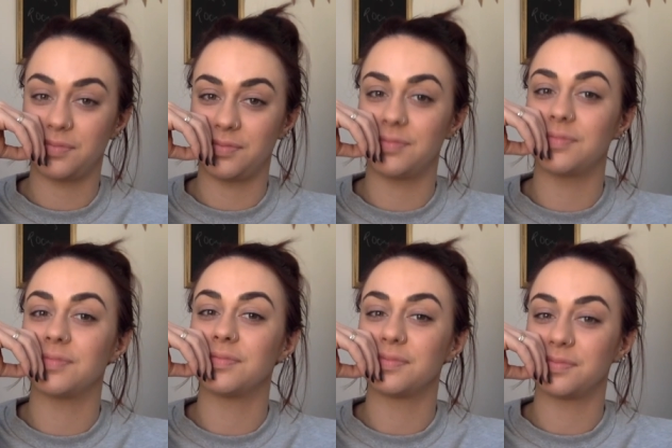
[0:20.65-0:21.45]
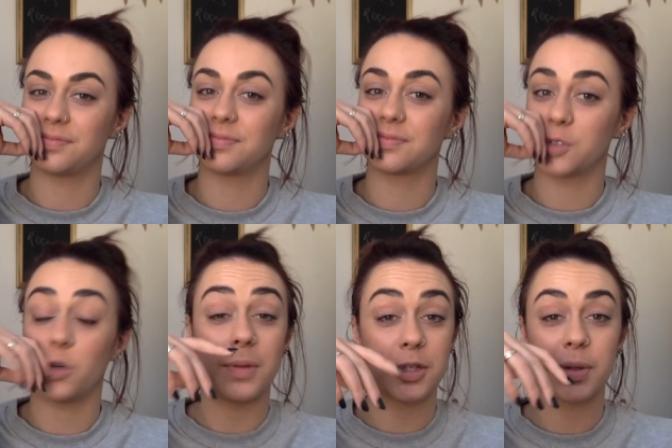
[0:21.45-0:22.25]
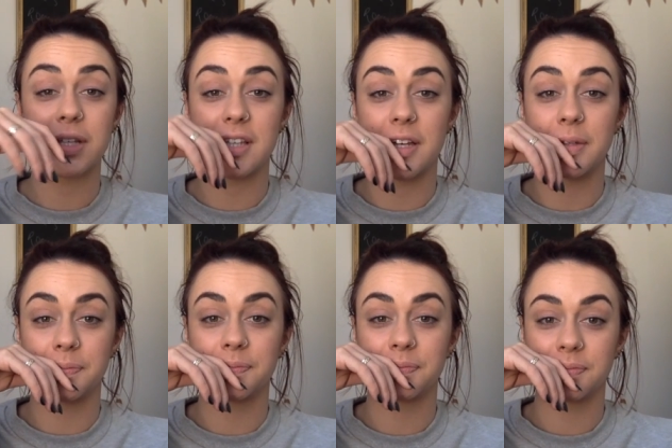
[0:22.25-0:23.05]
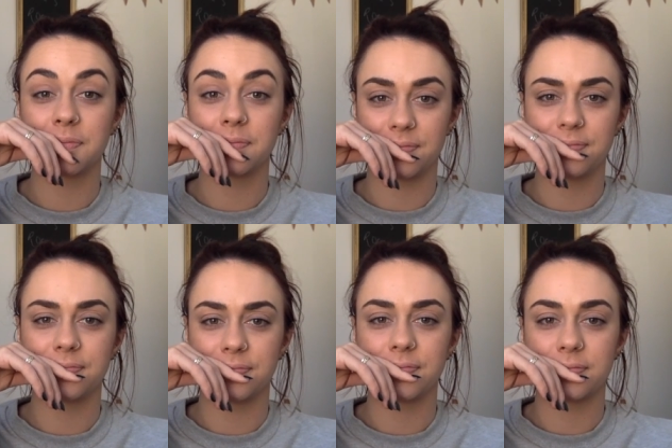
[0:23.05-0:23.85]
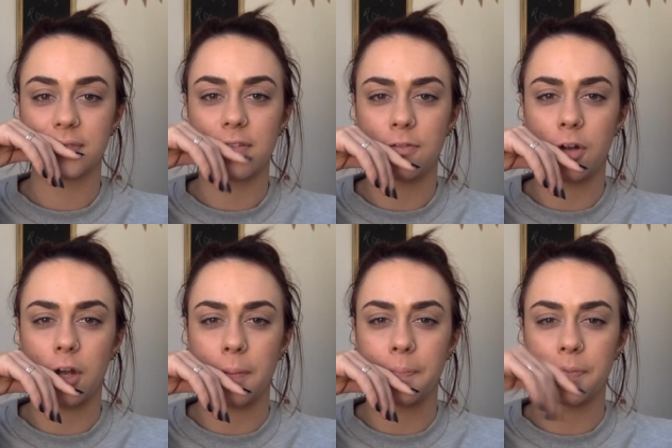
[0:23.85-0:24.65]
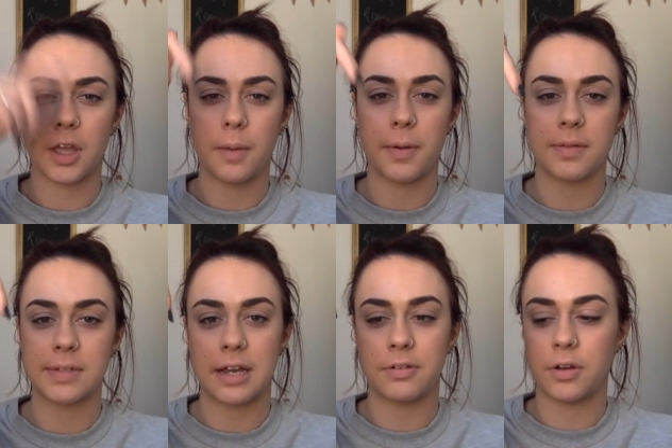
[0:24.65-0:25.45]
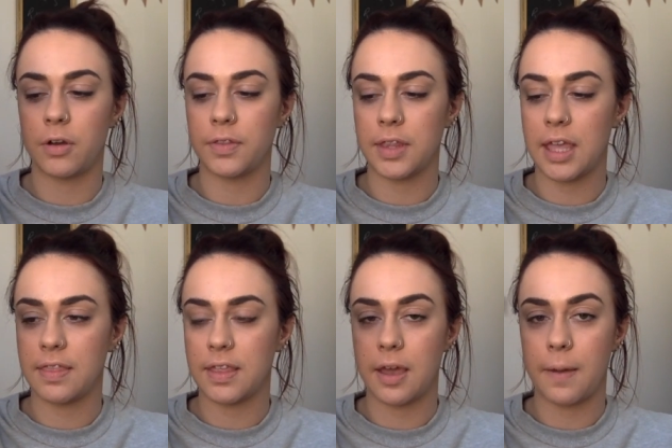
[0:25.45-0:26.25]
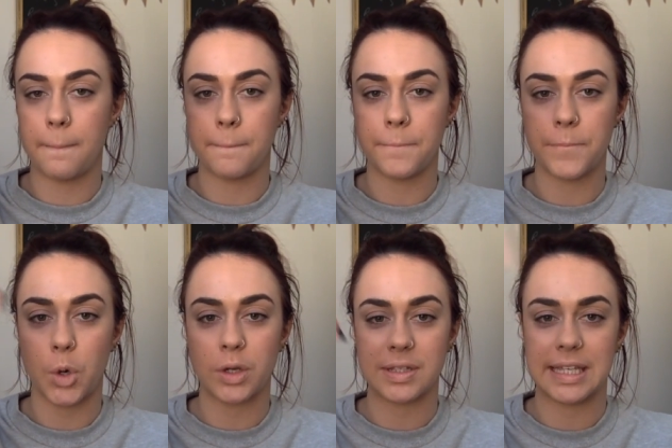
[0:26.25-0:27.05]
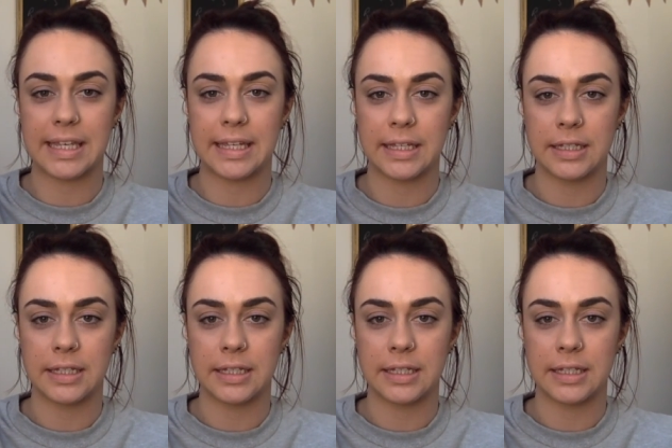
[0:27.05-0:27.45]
Or my Twitter. Follow. I'll put them down in the boxy